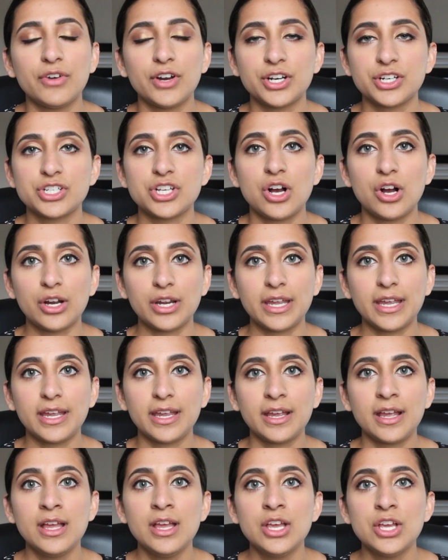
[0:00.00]
her
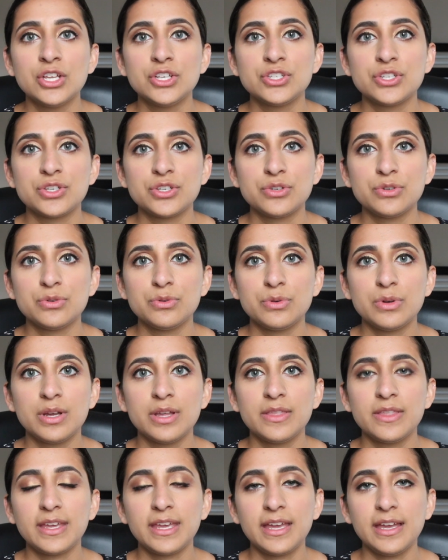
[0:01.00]
talking
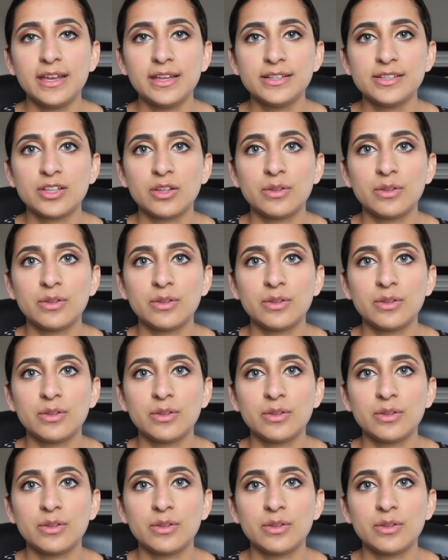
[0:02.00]
to the kids,